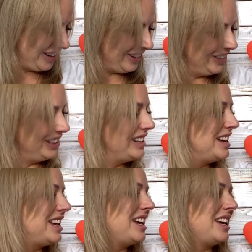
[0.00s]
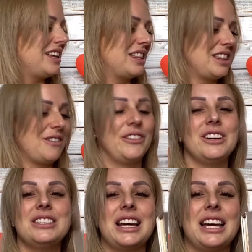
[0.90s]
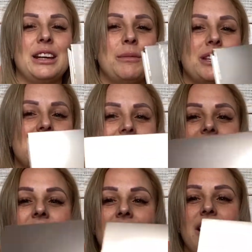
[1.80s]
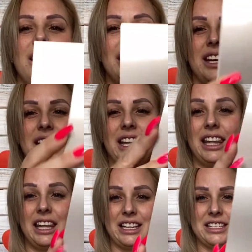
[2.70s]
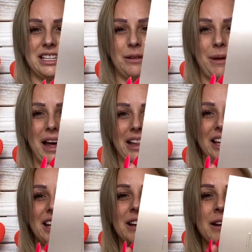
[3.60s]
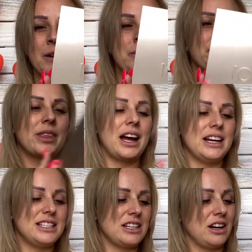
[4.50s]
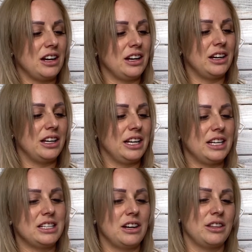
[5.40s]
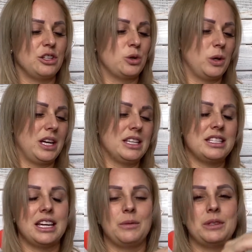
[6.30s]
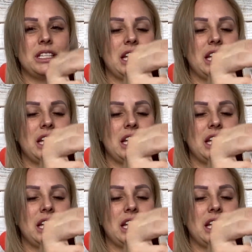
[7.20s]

though. The first item is this iconic London palette. I saw it on The Choice and was